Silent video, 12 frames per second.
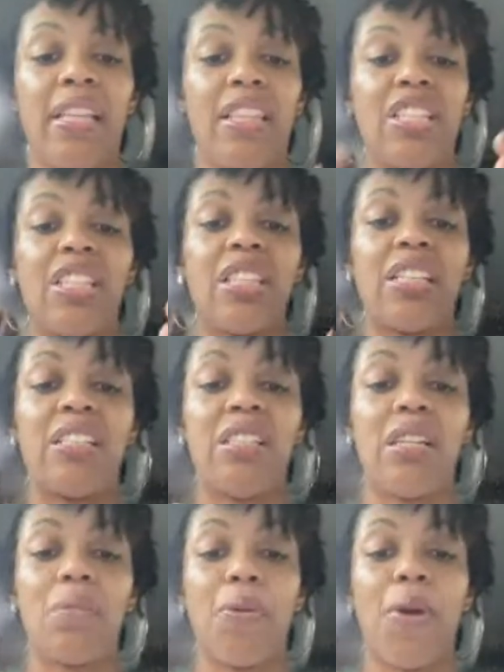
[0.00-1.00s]
This is a
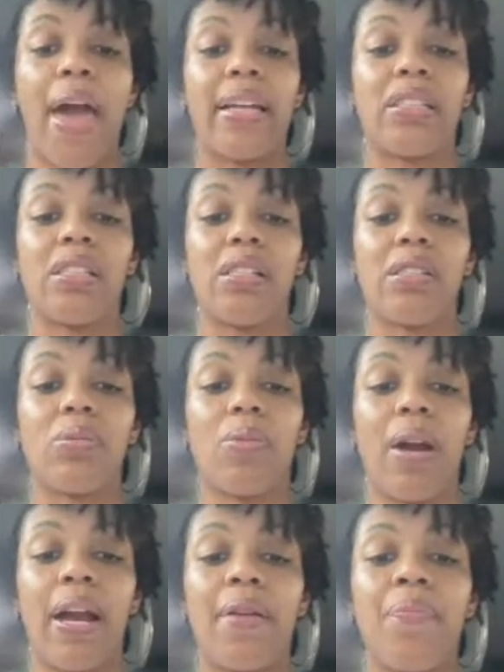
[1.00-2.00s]
deep practice,
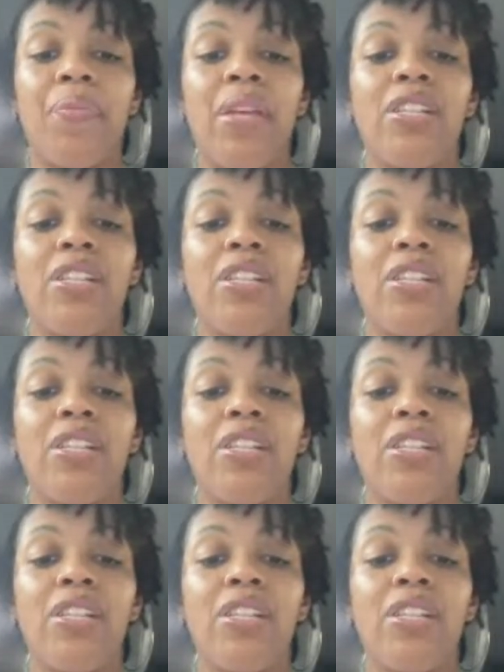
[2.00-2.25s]
right?